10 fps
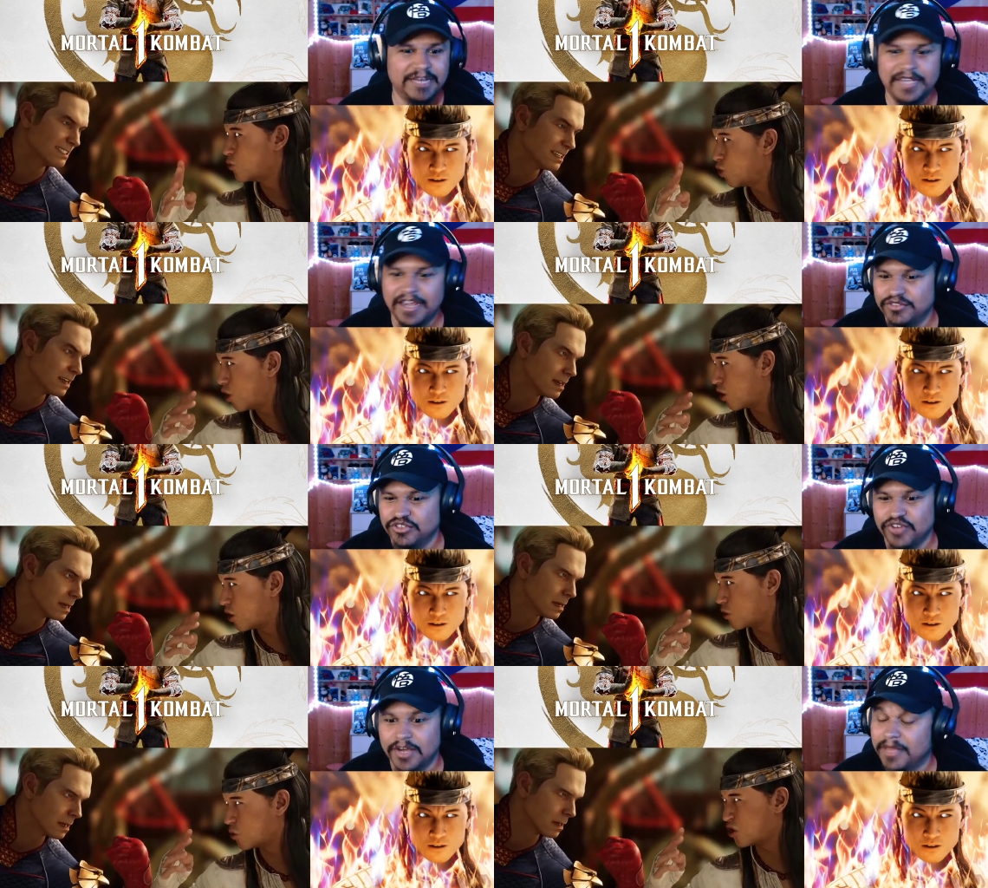Speaker 1: a character
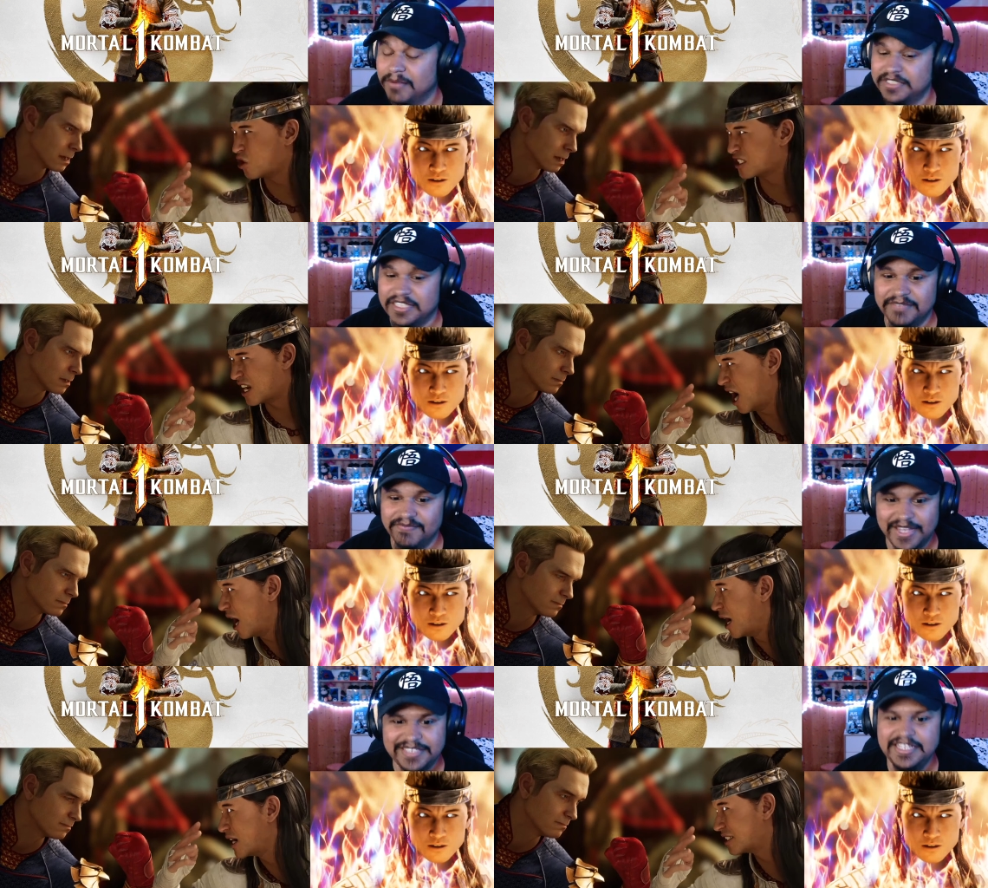dropped, I was
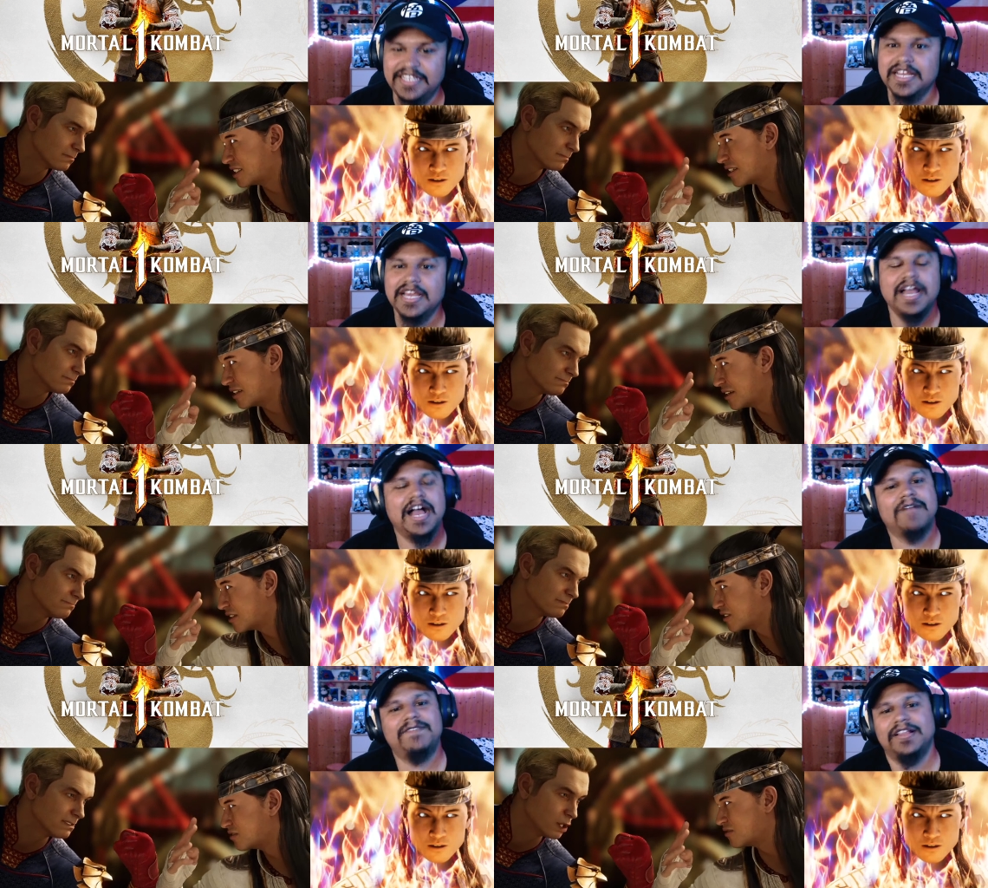invested.
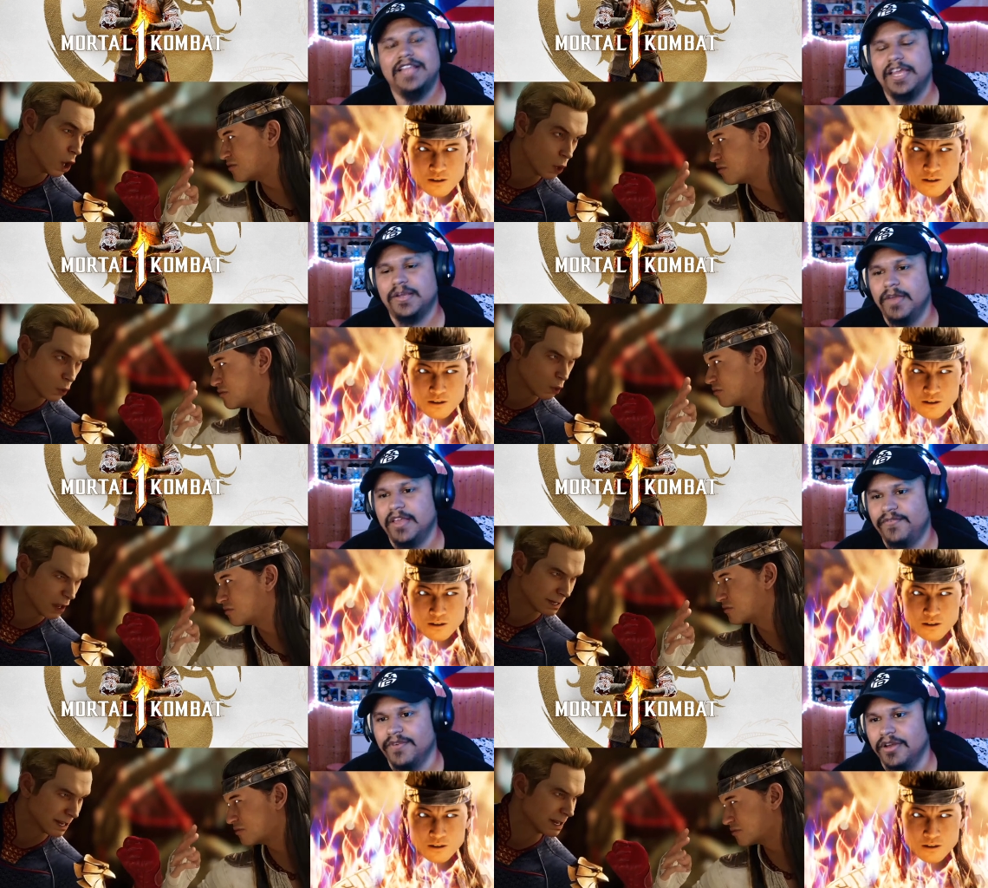I felt like
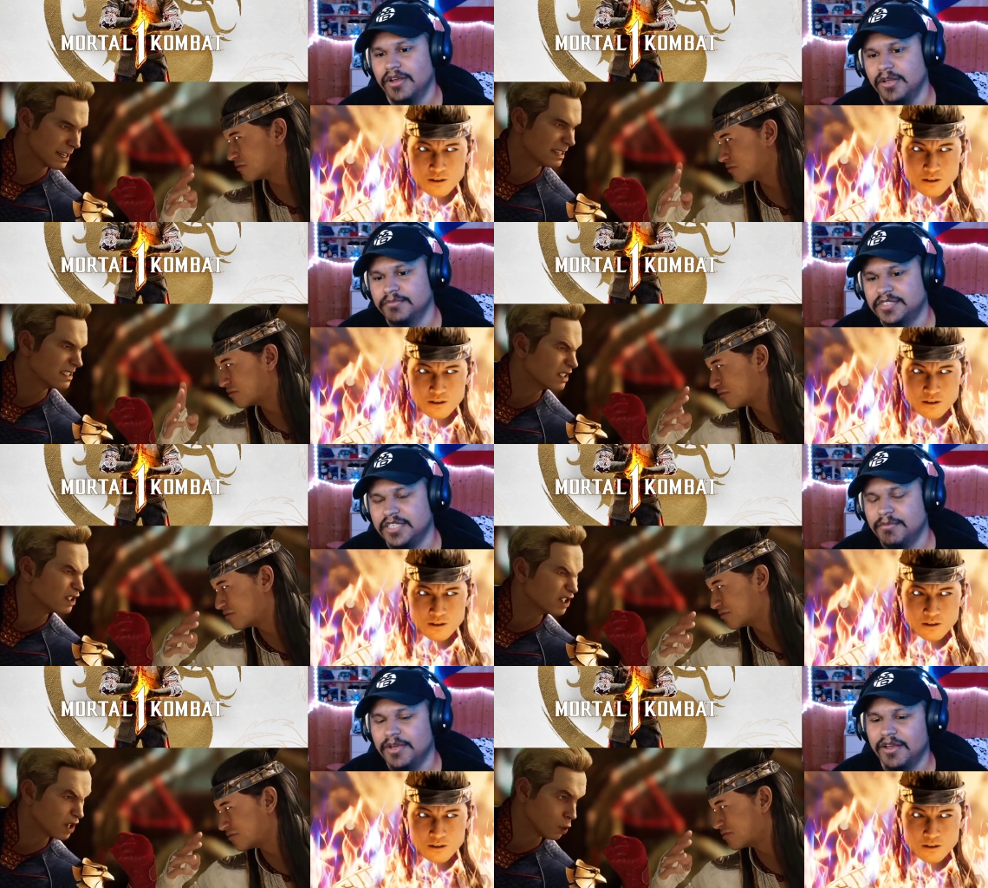with um,
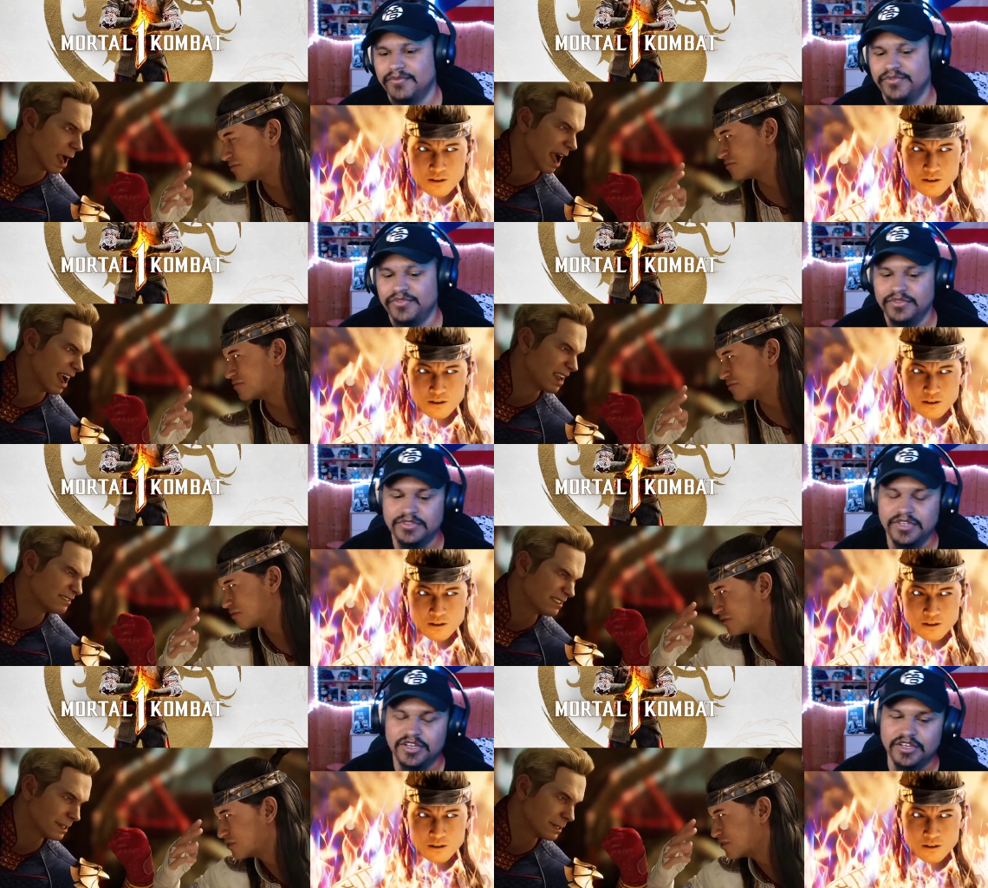some of the